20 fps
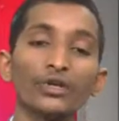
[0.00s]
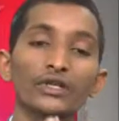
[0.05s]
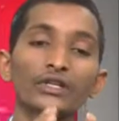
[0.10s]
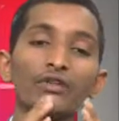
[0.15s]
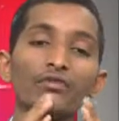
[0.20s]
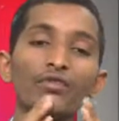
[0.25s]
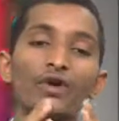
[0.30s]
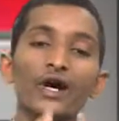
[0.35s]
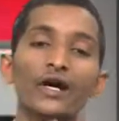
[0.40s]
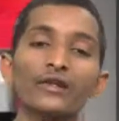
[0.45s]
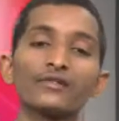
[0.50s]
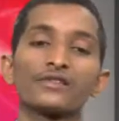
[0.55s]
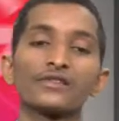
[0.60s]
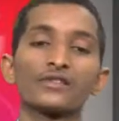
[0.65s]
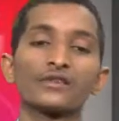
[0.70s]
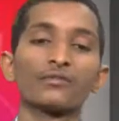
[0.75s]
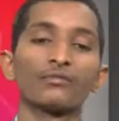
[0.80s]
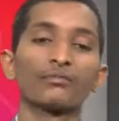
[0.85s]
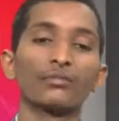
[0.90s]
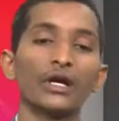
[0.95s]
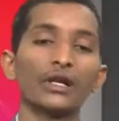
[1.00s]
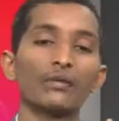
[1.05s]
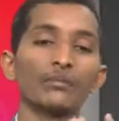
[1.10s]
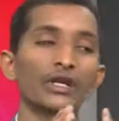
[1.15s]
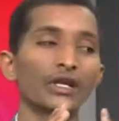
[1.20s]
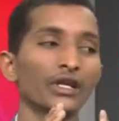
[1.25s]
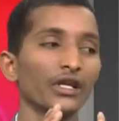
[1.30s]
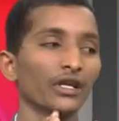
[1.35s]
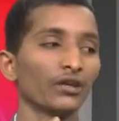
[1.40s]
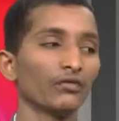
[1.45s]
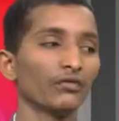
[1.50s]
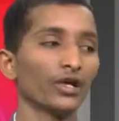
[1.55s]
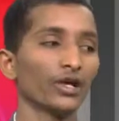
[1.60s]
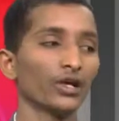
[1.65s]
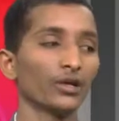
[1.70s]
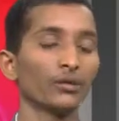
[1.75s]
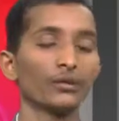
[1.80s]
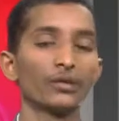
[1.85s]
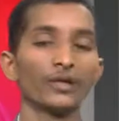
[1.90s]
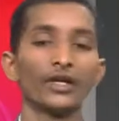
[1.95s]
when the valves, pulmonary
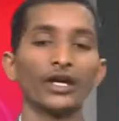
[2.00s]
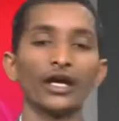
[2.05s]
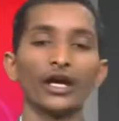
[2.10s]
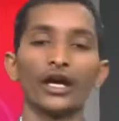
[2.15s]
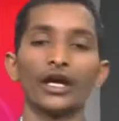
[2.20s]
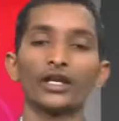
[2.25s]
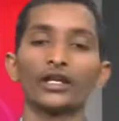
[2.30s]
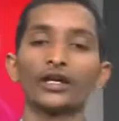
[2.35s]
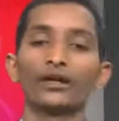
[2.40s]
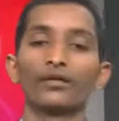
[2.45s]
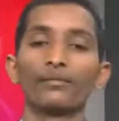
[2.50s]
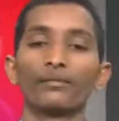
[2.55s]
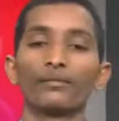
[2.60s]
valve and